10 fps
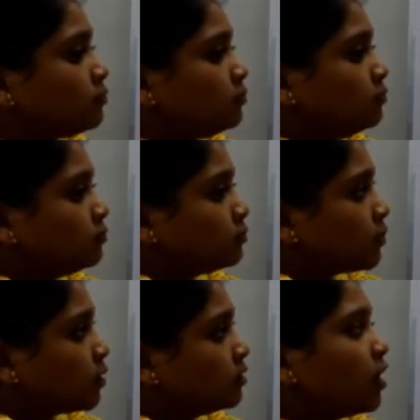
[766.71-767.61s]

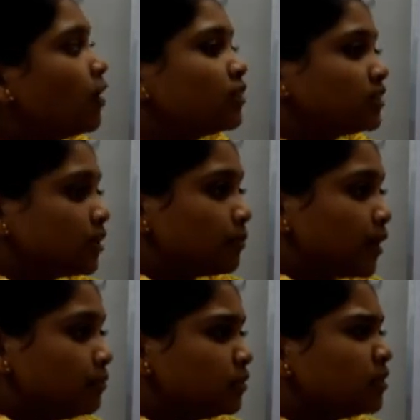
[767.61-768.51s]
after some
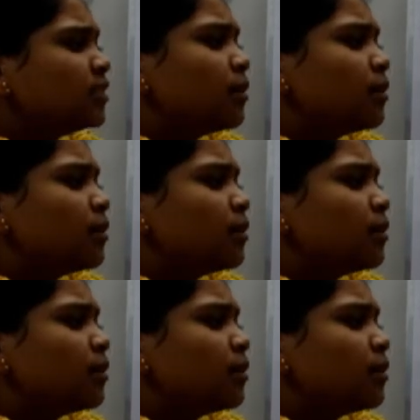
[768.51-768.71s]
time, some